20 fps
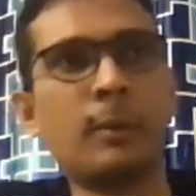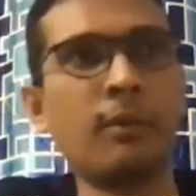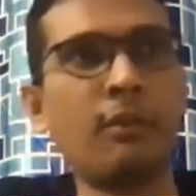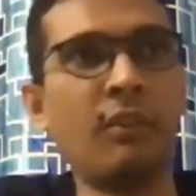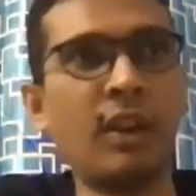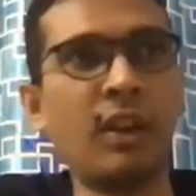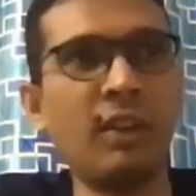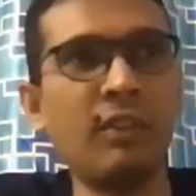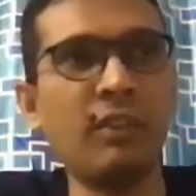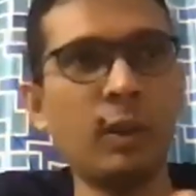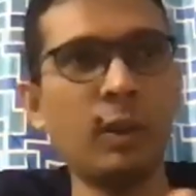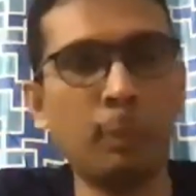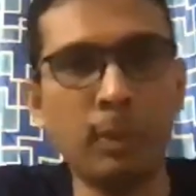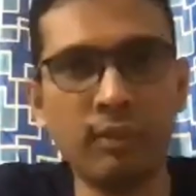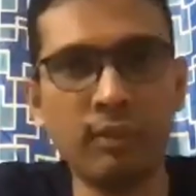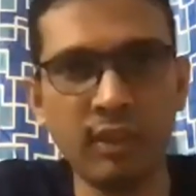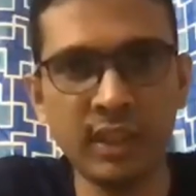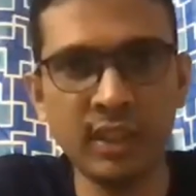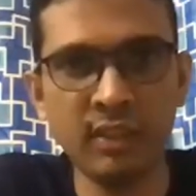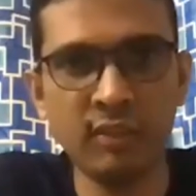when we were
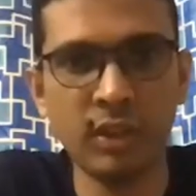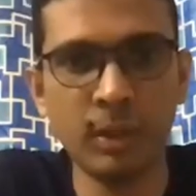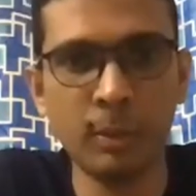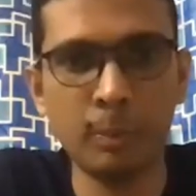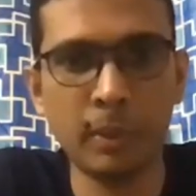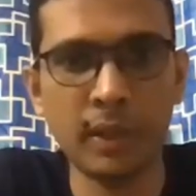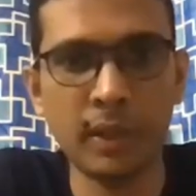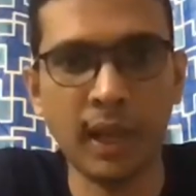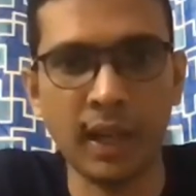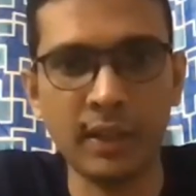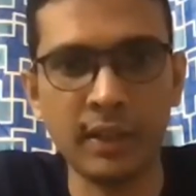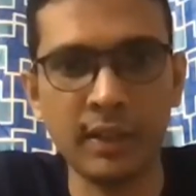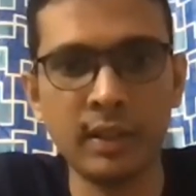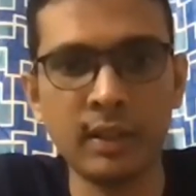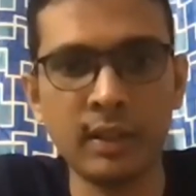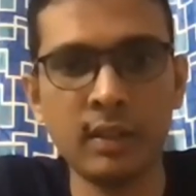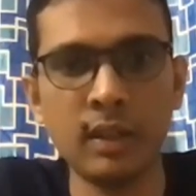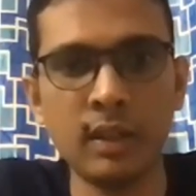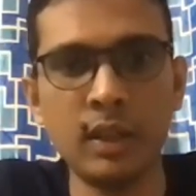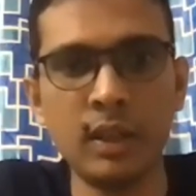pivoting from
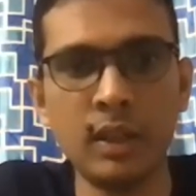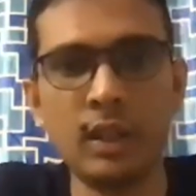Carrier